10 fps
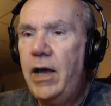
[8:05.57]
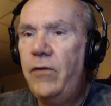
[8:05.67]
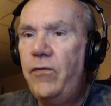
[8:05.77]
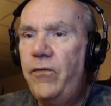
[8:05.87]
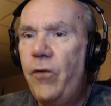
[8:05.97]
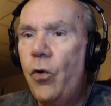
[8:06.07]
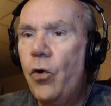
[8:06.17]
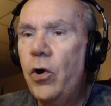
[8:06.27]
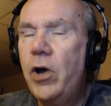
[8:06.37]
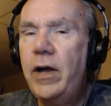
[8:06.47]
In
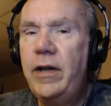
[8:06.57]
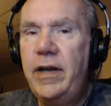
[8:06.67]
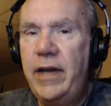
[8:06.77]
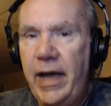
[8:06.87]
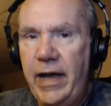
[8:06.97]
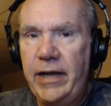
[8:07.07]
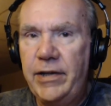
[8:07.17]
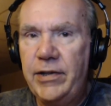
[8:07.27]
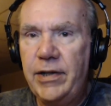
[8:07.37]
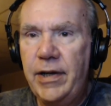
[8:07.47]
4
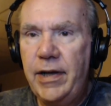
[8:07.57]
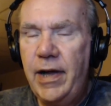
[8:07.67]
days.